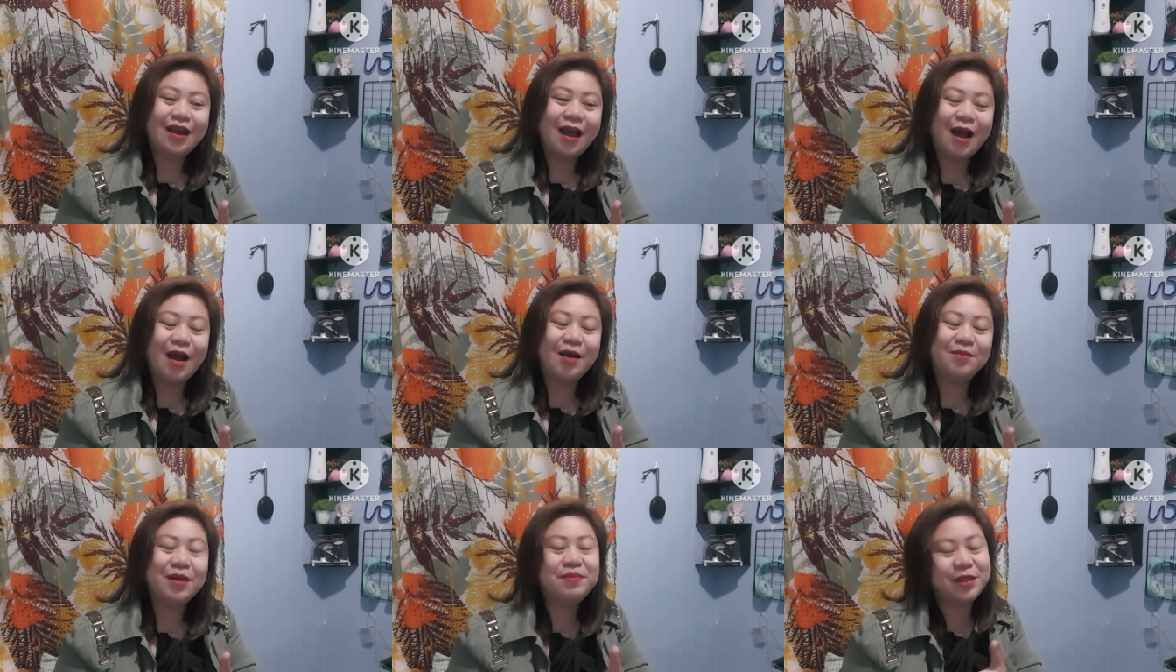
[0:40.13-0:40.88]

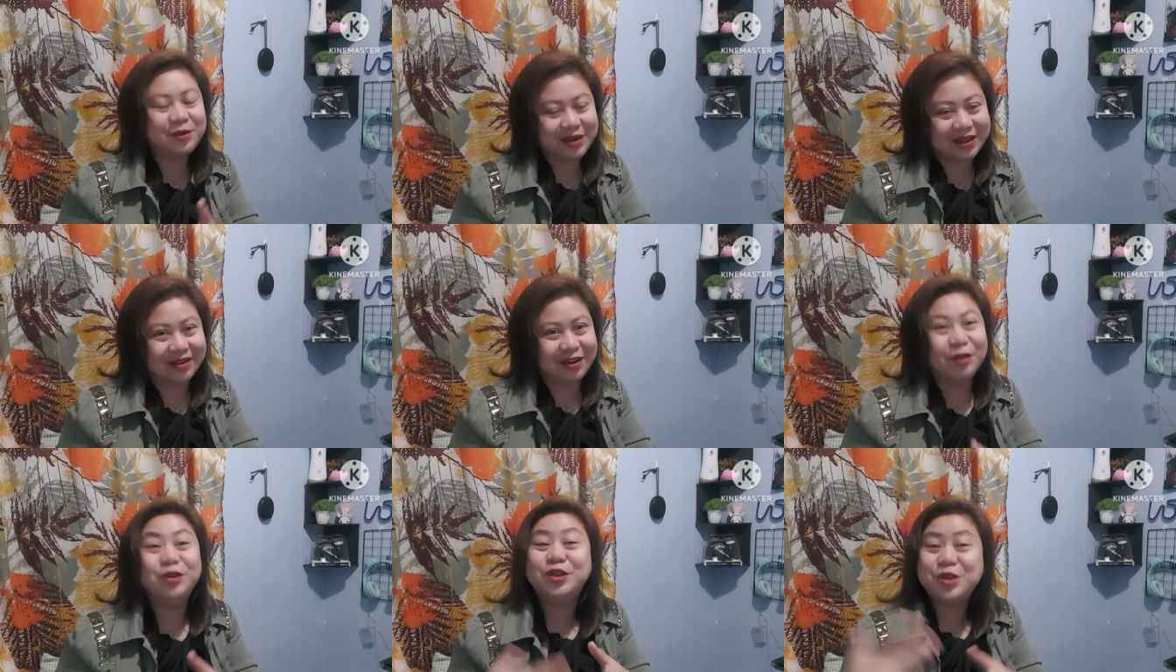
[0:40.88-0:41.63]
um uploaded
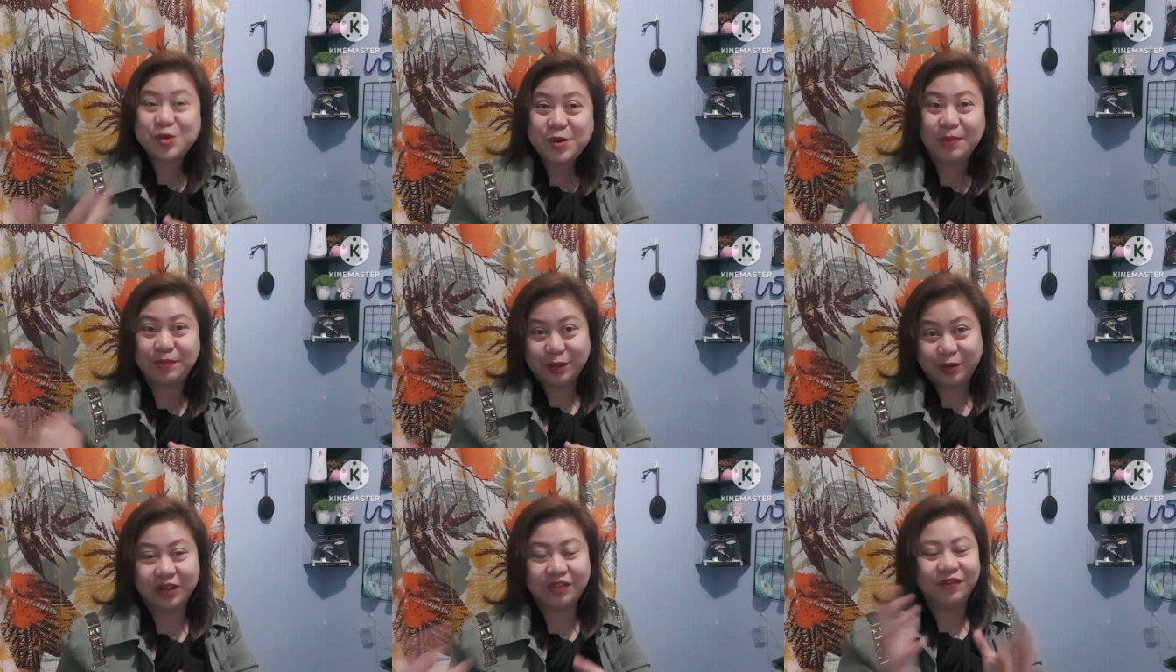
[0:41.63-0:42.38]
or new
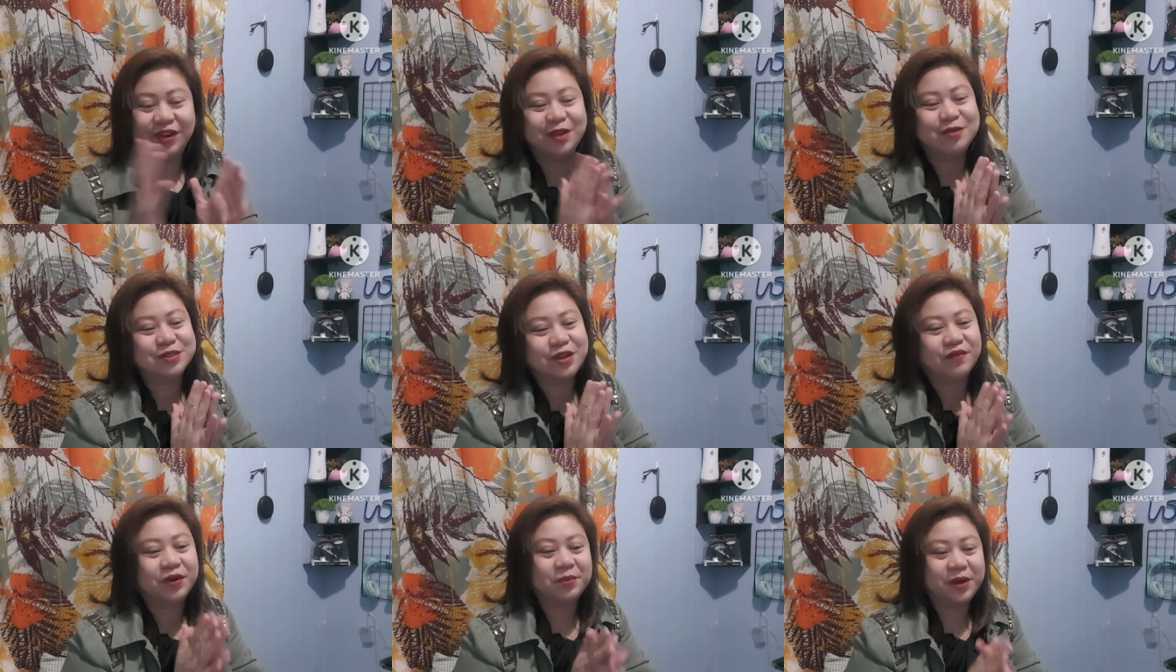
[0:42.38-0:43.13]
uploaded videos
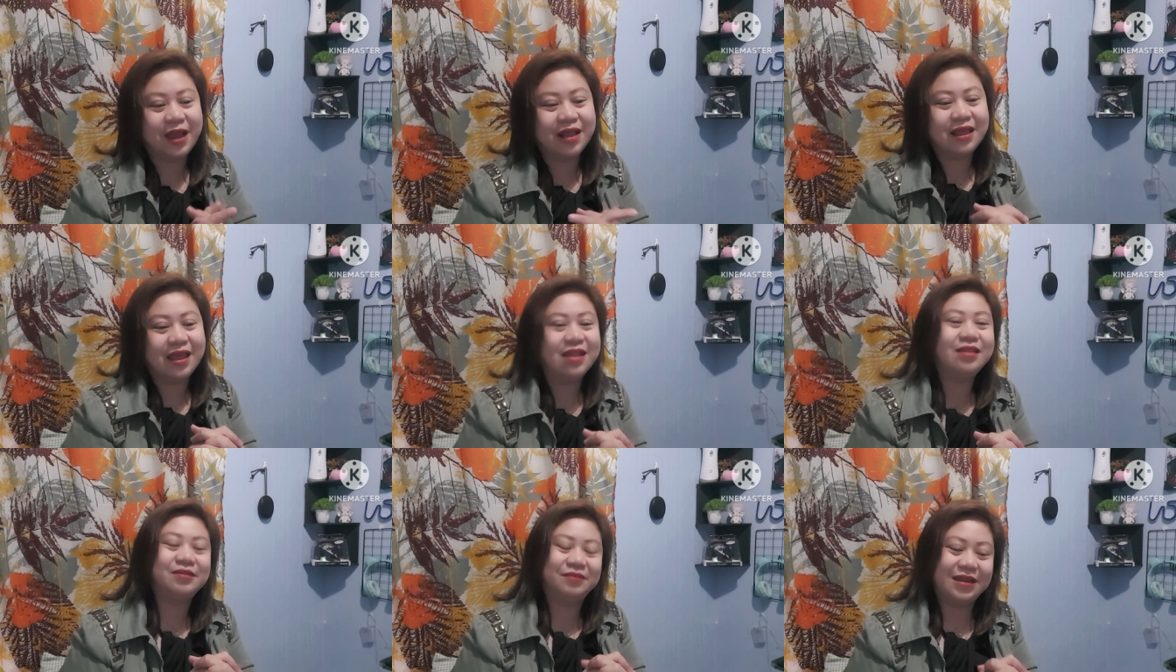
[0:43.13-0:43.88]
of Gabriel
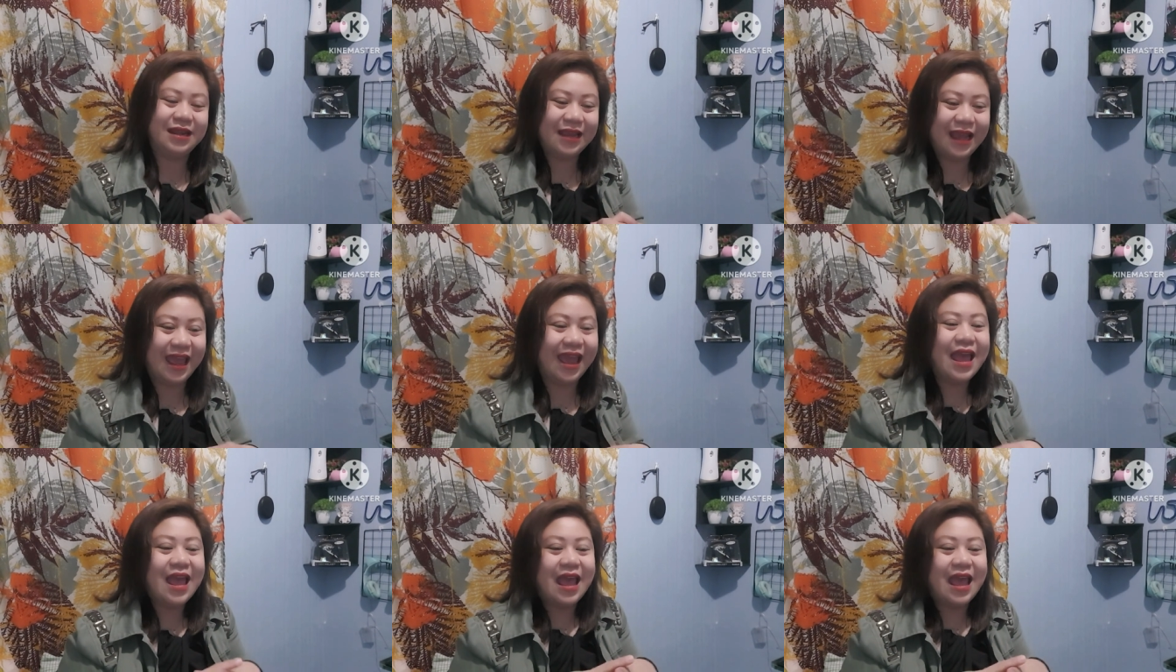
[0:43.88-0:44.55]
Henrique.